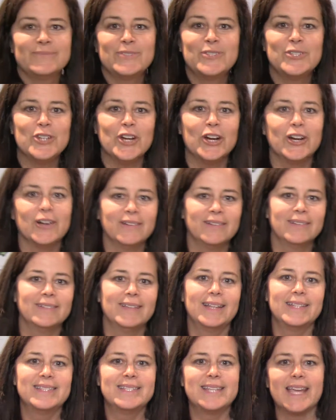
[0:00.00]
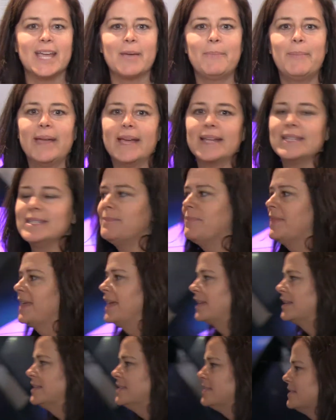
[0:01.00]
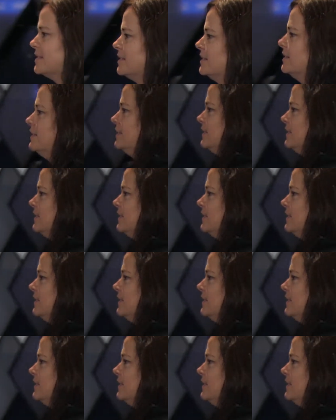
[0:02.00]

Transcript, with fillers: Sure, let's take a peek at some things.